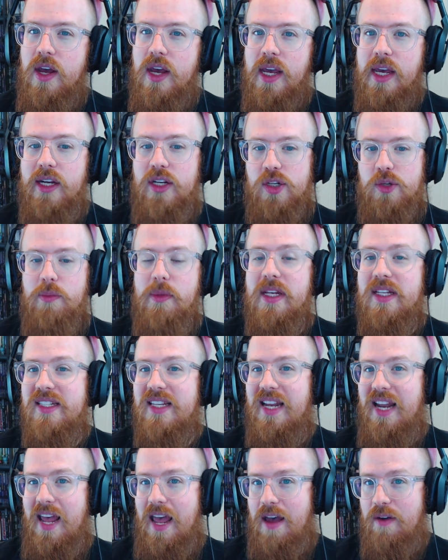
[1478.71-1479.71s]
It just means
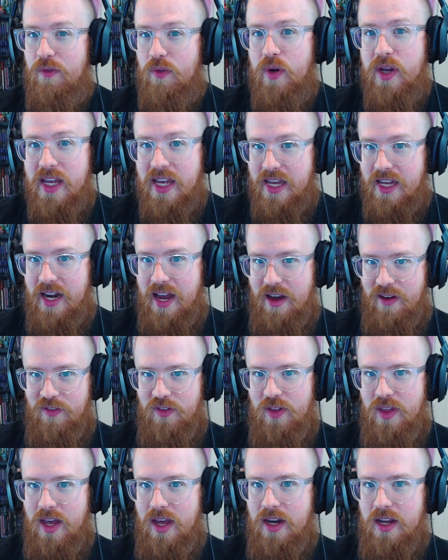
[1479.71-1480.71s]
that every hit after
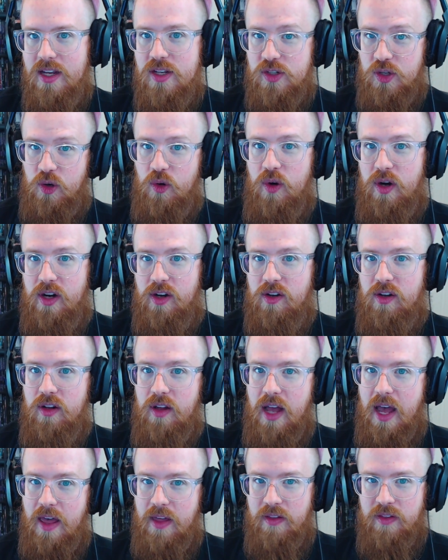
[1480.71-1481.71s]
that is a critical.
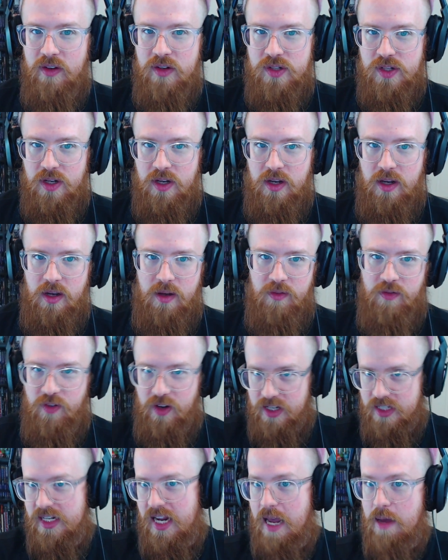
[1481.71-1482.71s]
And there's a
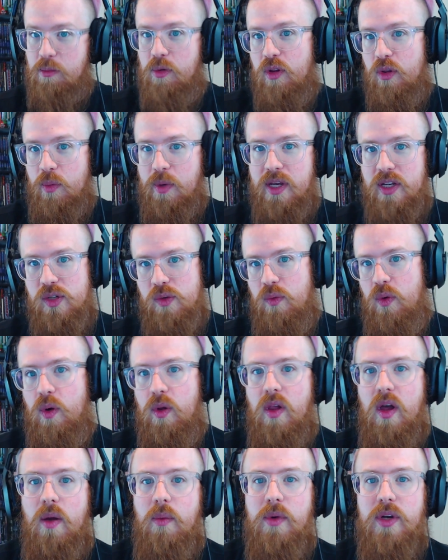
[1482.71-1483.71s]
fun table that we get to
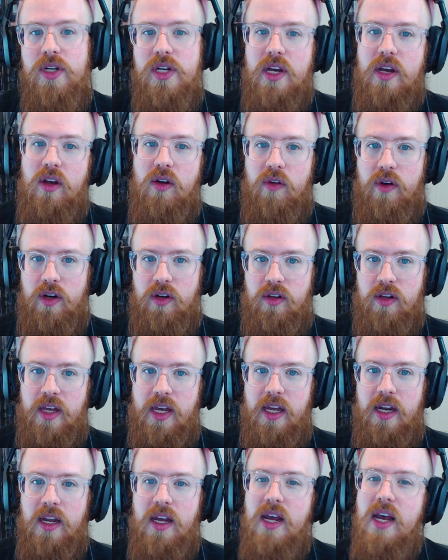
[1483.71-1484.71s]
roll on when you take a critical
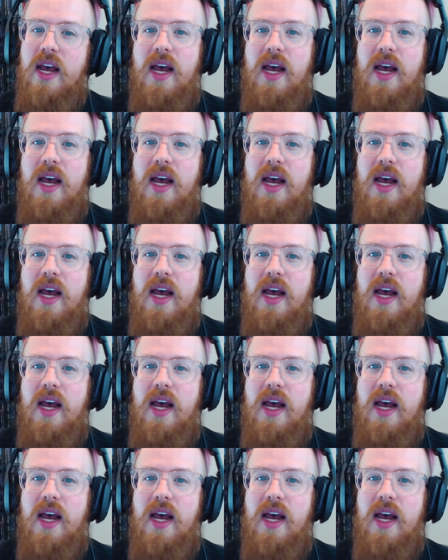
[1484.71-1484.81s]
hit.